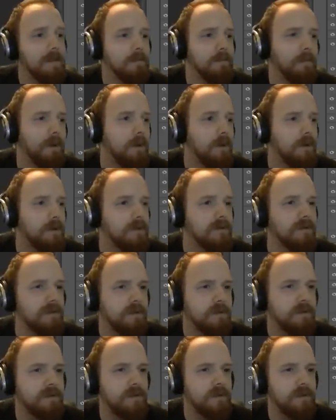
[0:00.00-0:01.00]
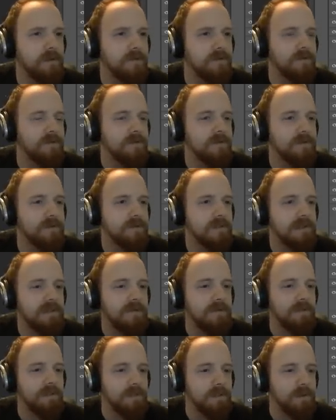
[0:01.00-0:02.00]
but also sort of
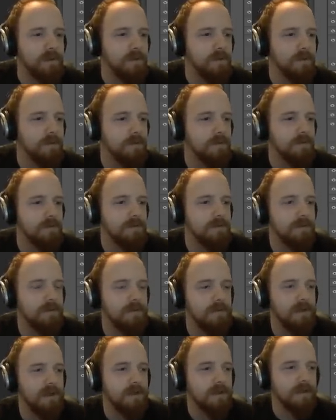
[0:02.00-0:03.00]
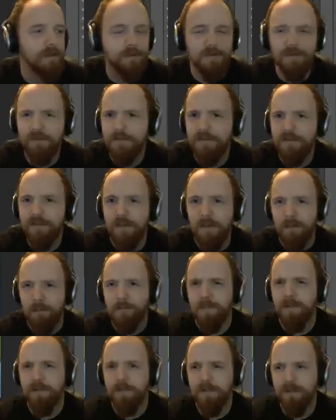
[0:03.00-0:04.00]
giving you little
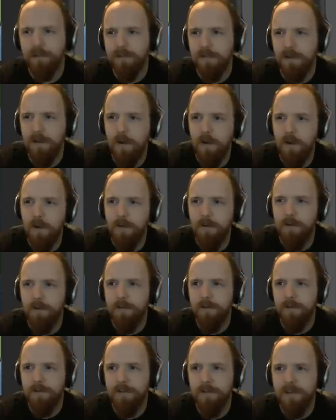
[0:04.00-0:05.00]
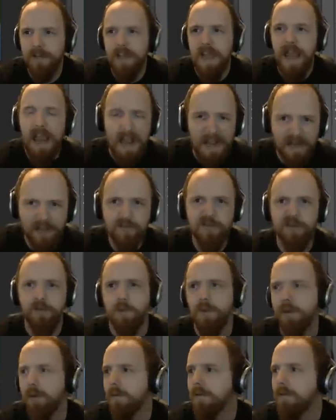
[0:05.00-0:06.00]
tips on the
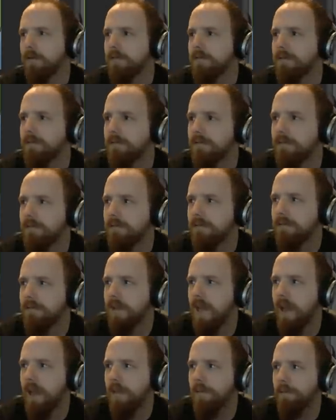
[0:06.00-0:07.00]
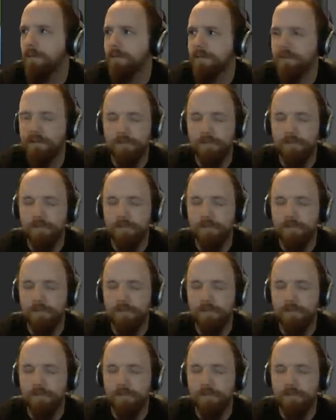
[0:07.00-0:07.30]
actual um,